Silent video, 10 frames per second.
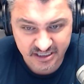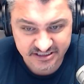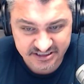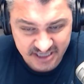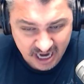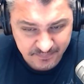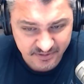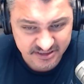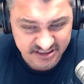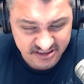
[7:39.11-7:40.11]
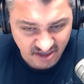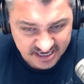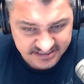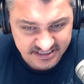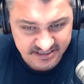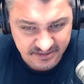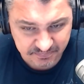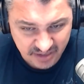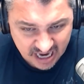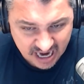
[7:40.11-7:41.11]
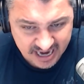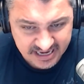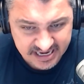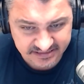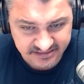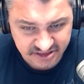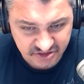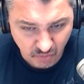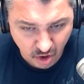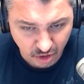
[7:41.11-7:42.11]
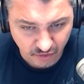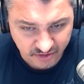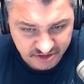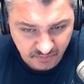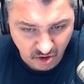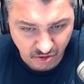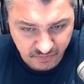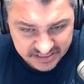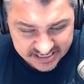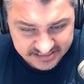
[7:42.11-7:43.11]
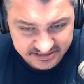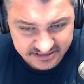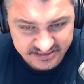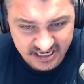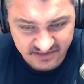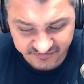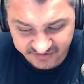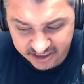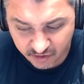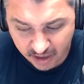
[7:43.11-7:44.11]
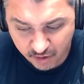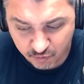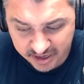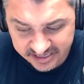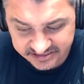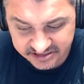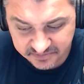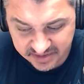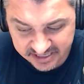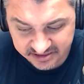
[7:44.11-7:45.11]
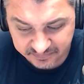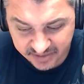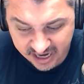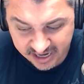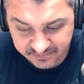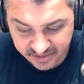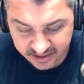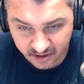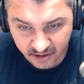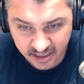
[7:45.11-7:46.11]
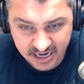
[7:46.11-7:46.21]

Stop slicing the pie into smaller and smaller pieces and figure out ways to make the pie bigger.